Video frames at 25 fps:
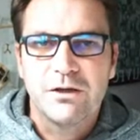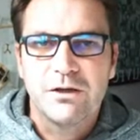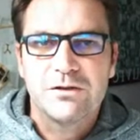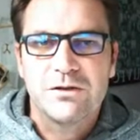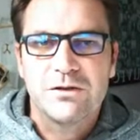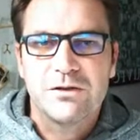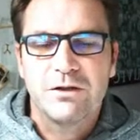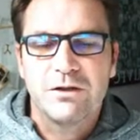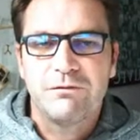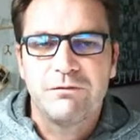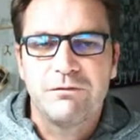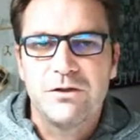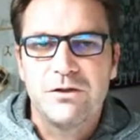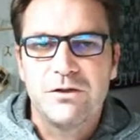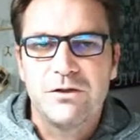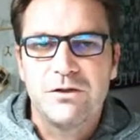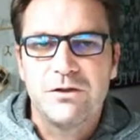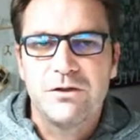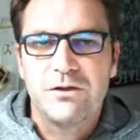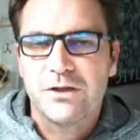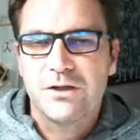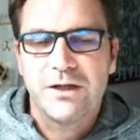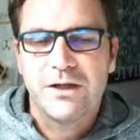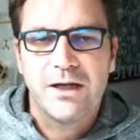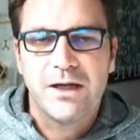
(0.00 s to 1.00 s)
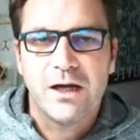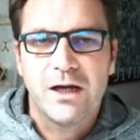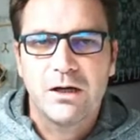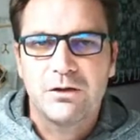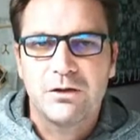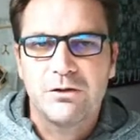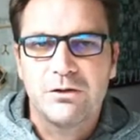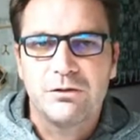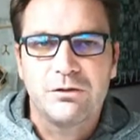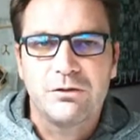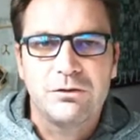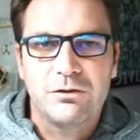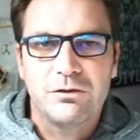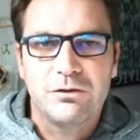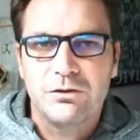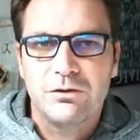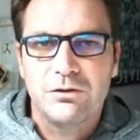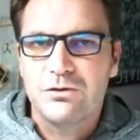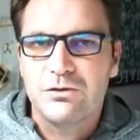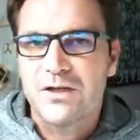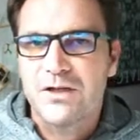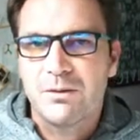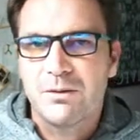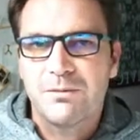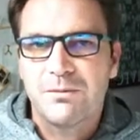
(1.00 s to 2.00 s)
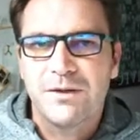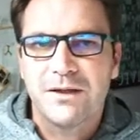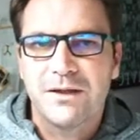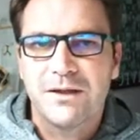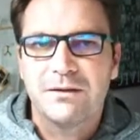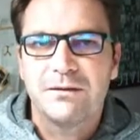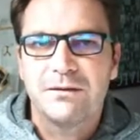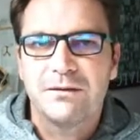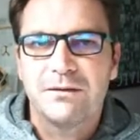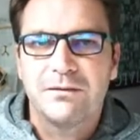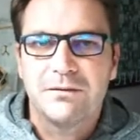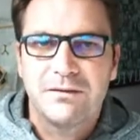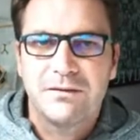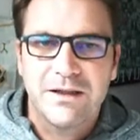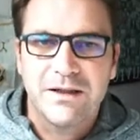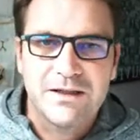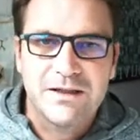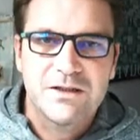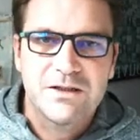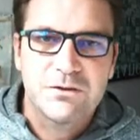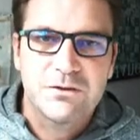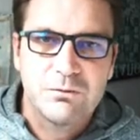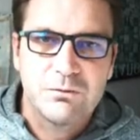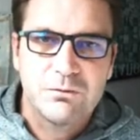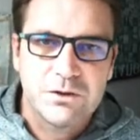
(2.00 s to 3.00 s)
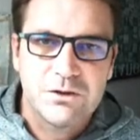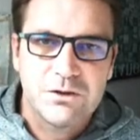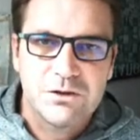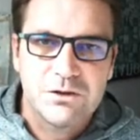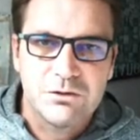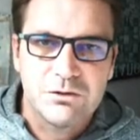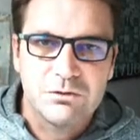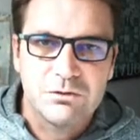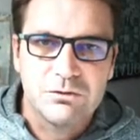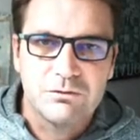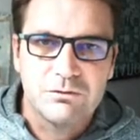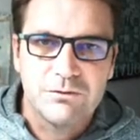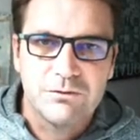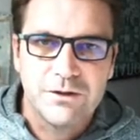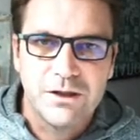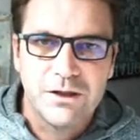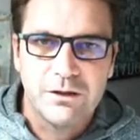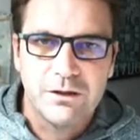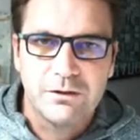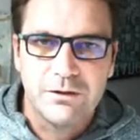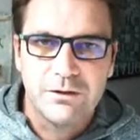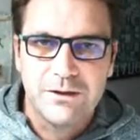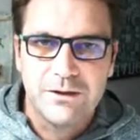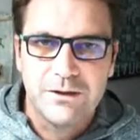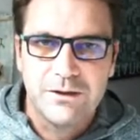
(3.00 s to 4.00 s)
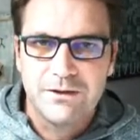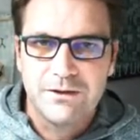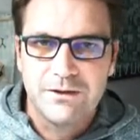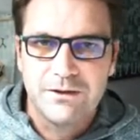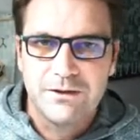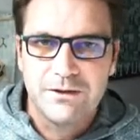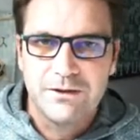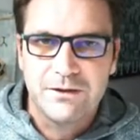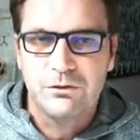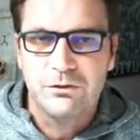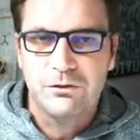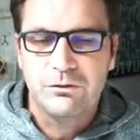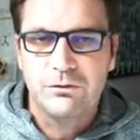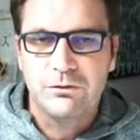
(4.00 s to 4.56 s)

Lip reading: So if you're searching how to do something, that's what your video needs to